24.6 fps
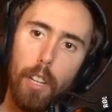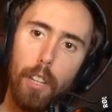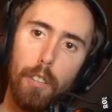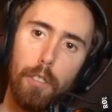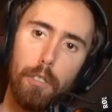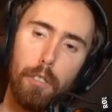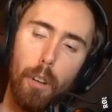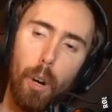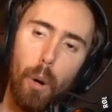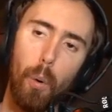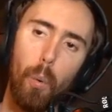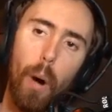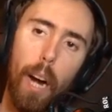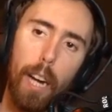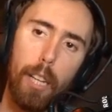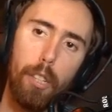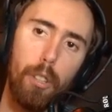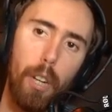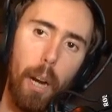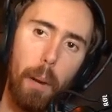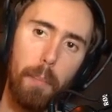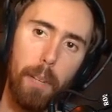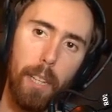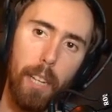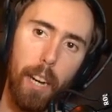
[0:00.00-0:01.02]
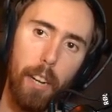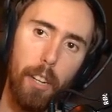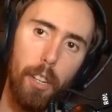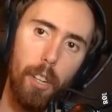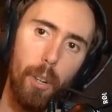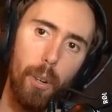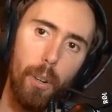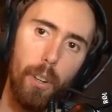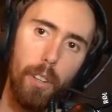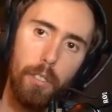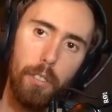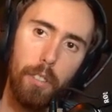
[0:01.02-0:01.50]
So watch what I'm gonna
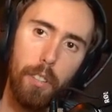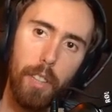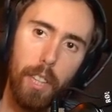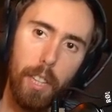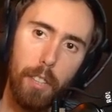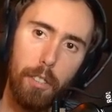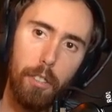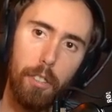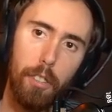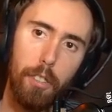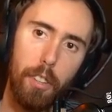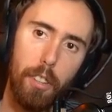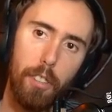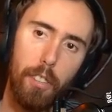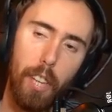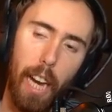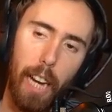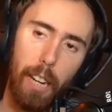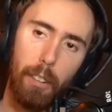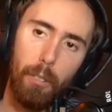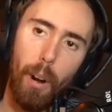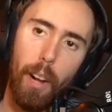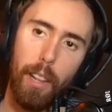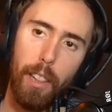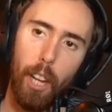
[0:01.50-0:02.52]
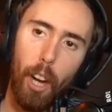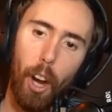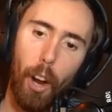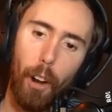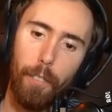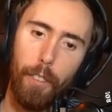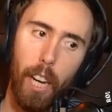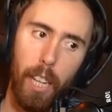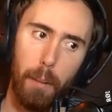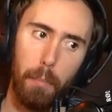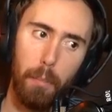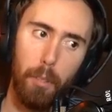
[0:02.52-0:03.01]
do. See, this is the tank right there.
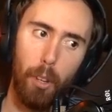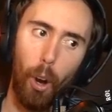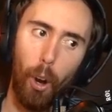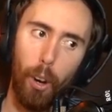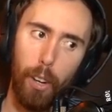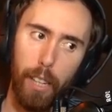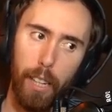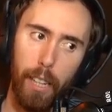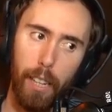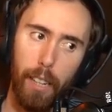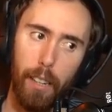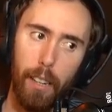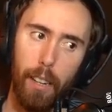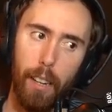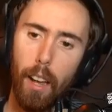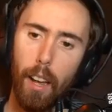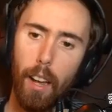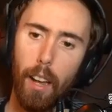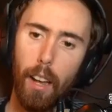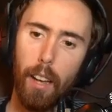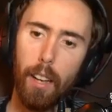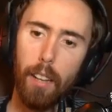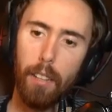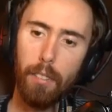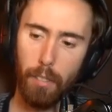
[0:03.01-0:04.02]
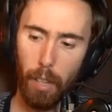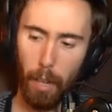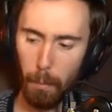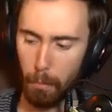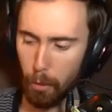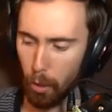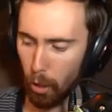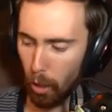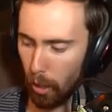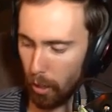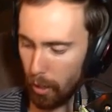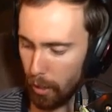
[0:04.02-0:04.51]
I've got him targeted. Same shirt?